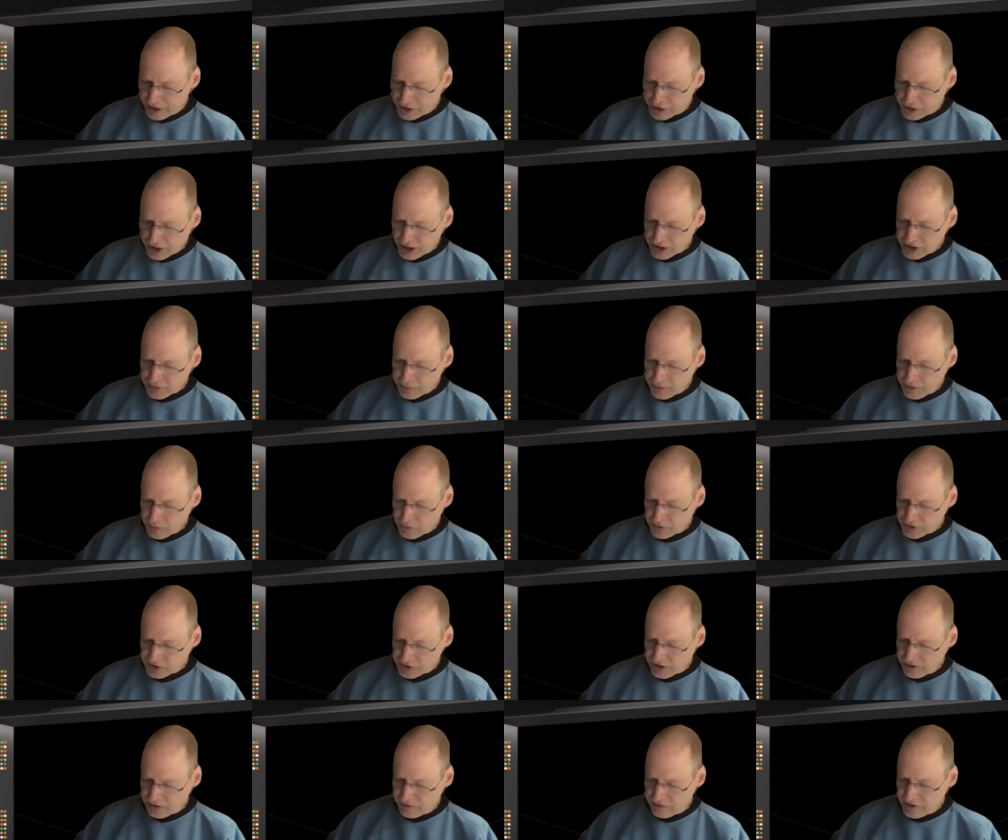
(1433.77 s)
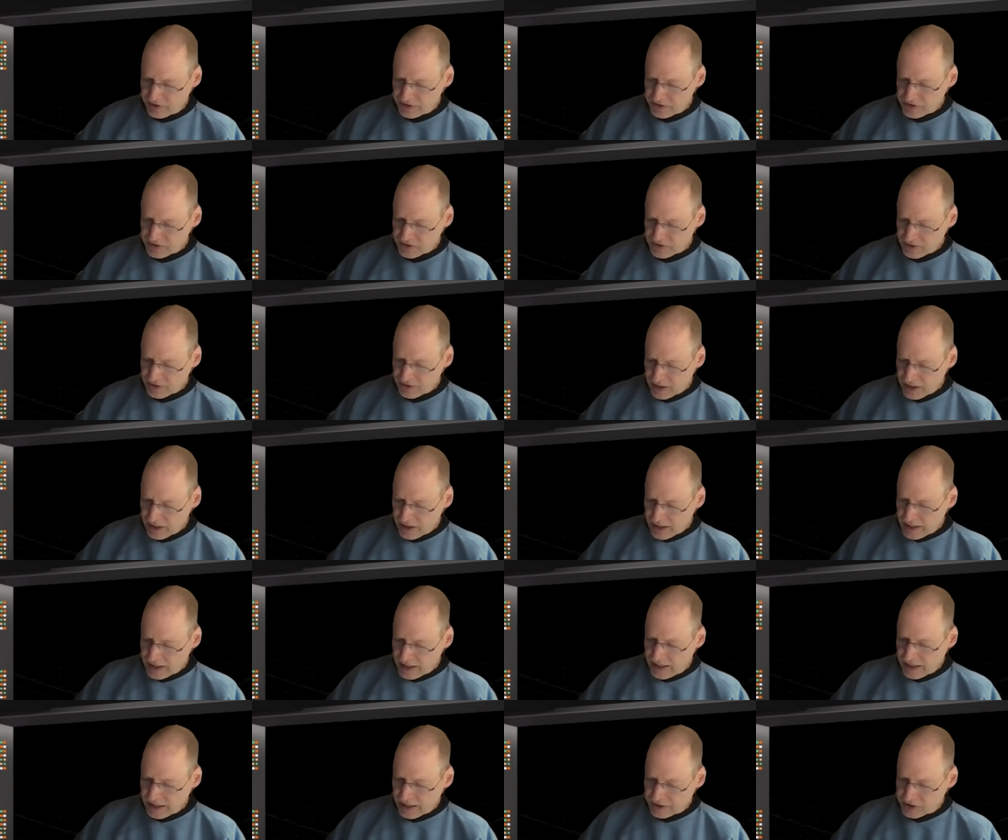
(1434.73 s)
Justman was convinced
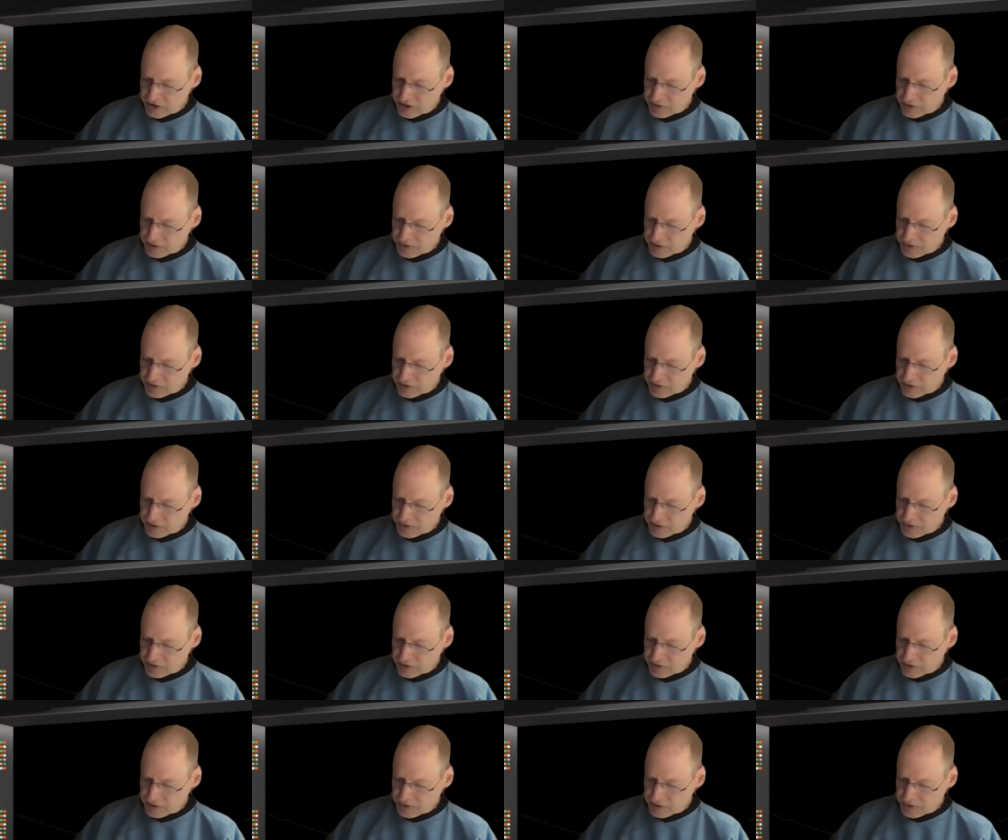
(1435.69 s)
he had